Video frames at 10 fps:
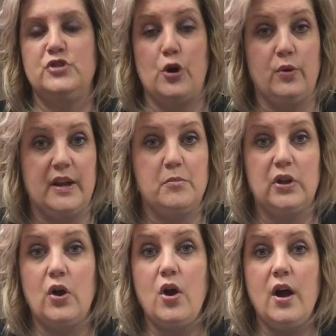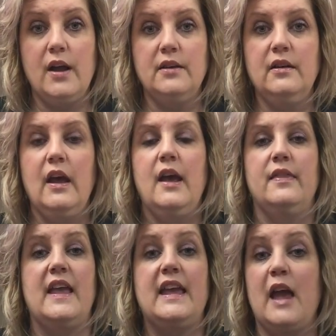toning blonde.
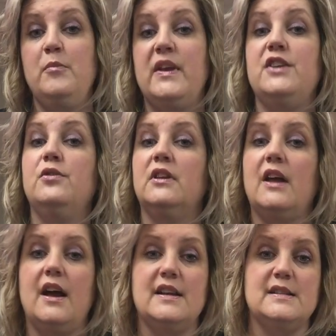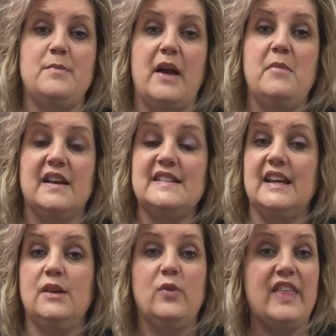They can be utilized by
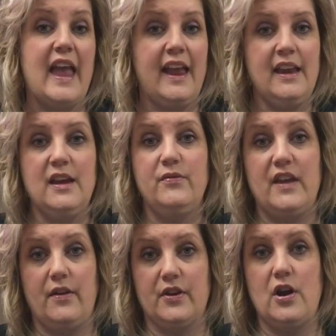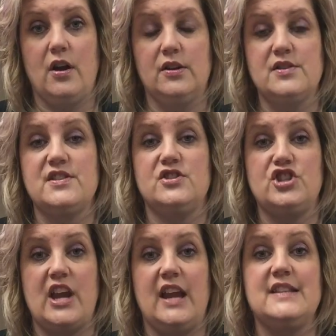mixing in with any of the other colors and
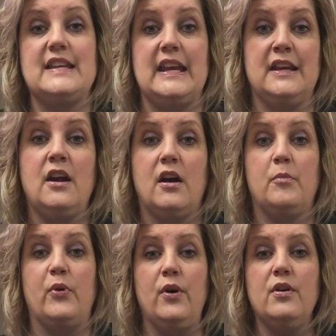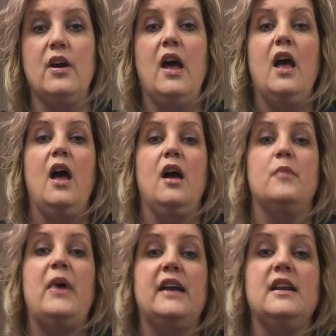shades in our book.
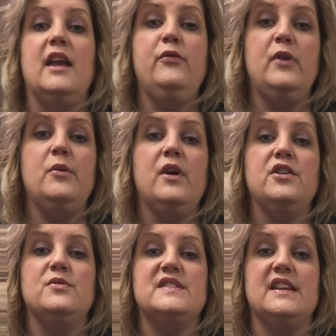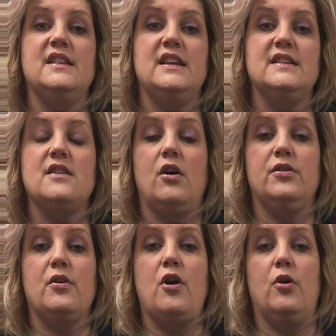But if we were using these on
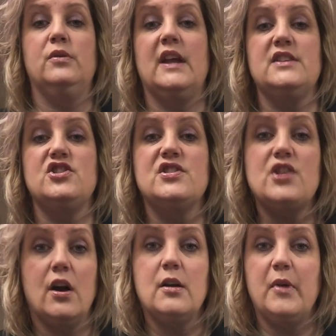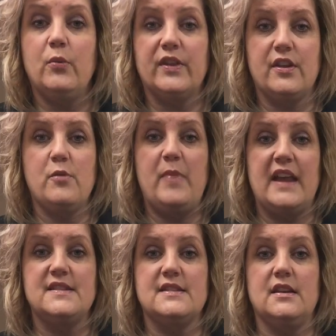their own, let's just talk about what their
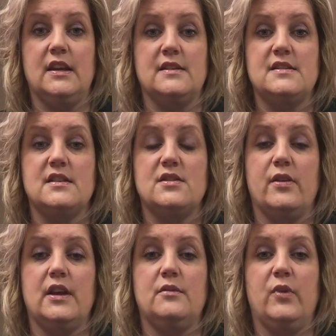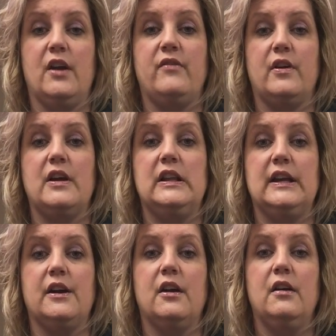base is so that we are very
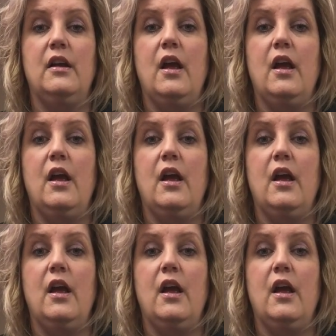clear.